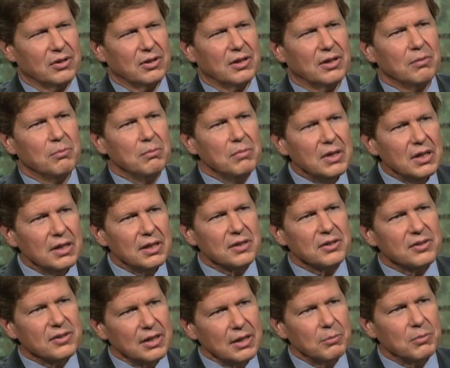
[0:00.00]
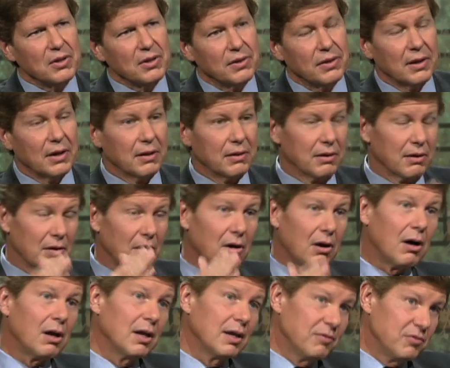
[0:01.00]
The media seemed to think that
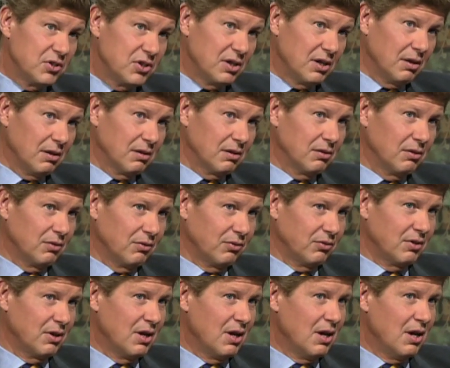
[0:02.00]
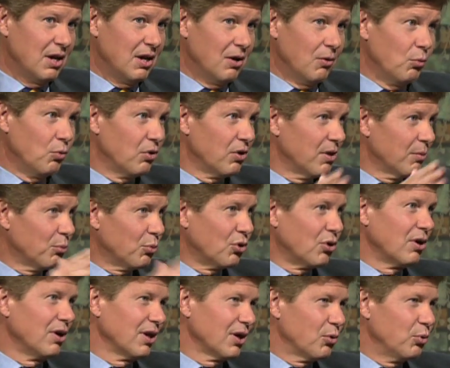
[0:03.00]
all evangelicals were the
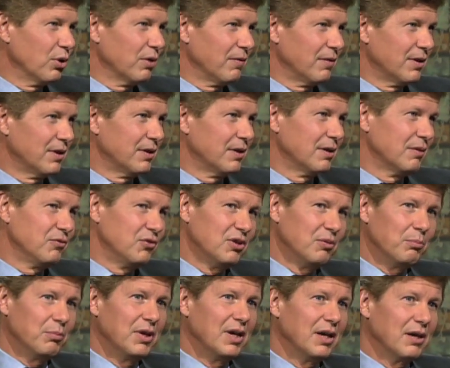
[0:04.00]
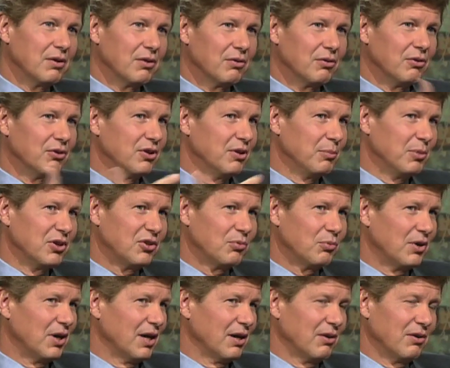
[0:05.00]
moral equivalent of Jim Baker or Jimmy
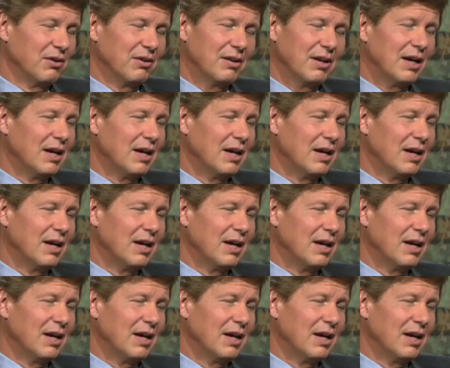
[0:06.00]
Swaggart.